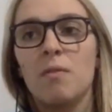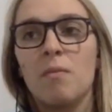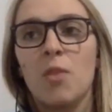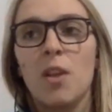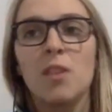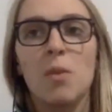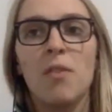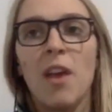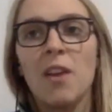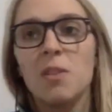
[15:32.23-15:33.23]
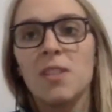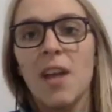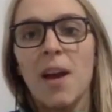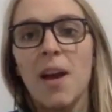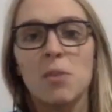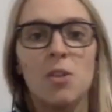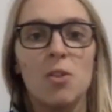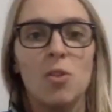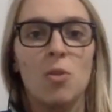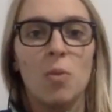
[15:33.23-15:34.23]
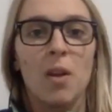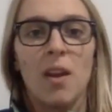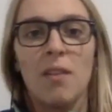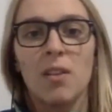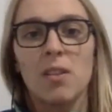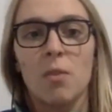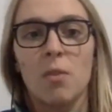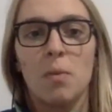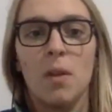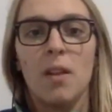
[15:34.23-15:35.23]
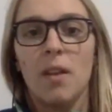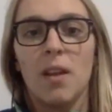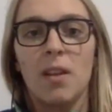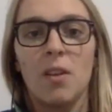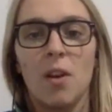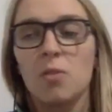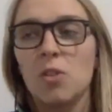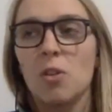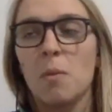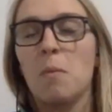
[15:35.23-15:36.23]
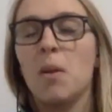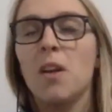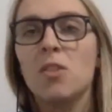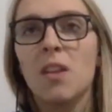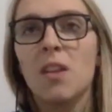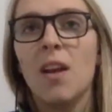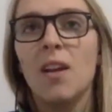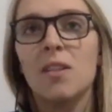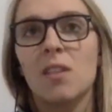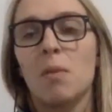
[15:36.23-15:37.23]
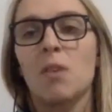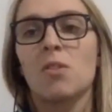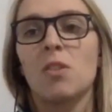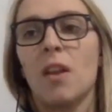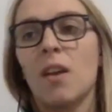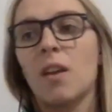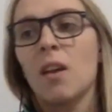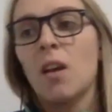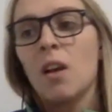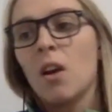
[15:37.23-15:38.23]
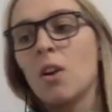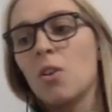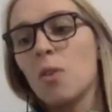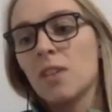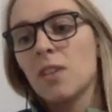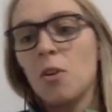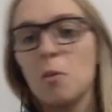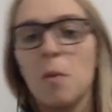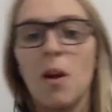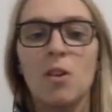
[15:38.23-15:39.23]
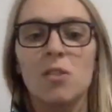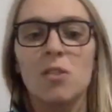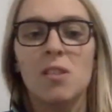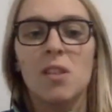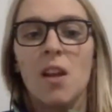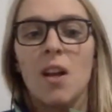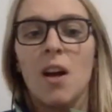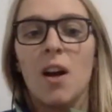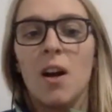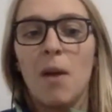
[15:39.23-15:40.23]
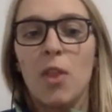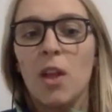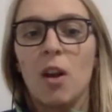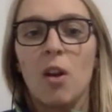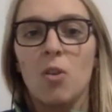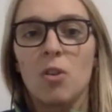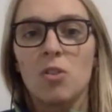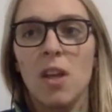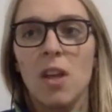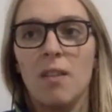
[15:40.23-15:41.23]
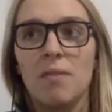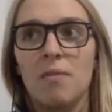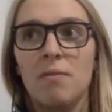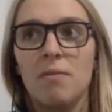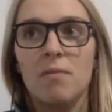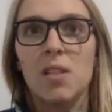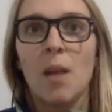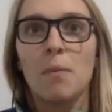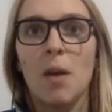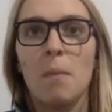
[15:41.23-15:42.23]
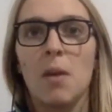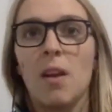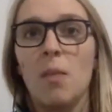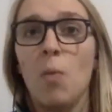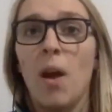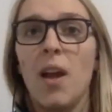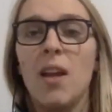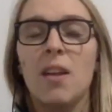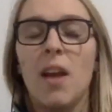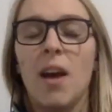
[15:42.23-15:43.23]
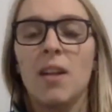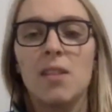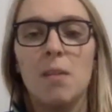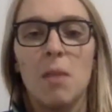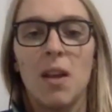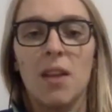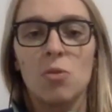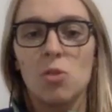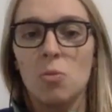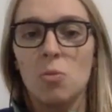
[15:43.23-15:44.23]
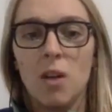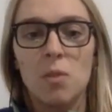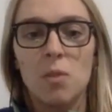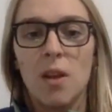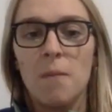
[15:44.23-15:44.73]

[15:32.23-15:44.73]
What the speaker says: things we've had to adapt to with having different play, like, certain amount of players on the ice compared to like our US counterparts. I think our owners have stepped up in any way, and honestly, being on the Zoom calls with them,